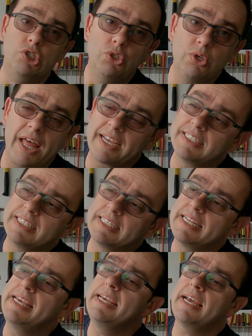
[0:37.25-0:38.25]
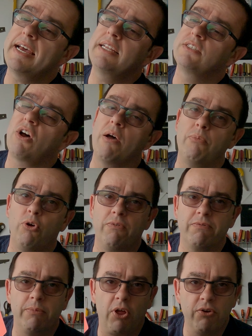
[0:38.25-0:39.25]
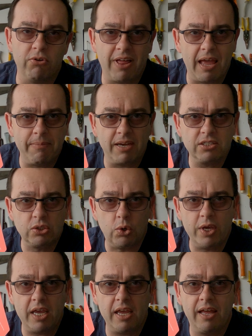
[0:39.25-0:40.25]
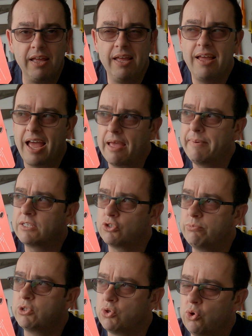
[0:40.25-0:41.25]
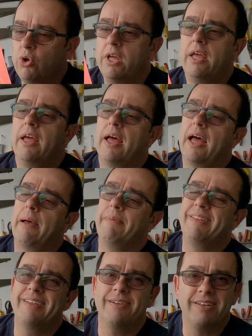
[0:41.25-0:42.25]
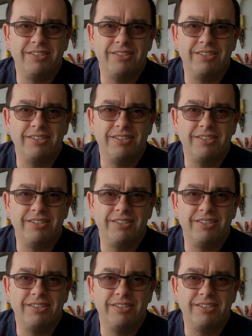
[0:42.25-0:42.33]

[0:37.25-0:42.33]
Dual axis knee guards. I bought them from a local AMX store here, AMX Superstore.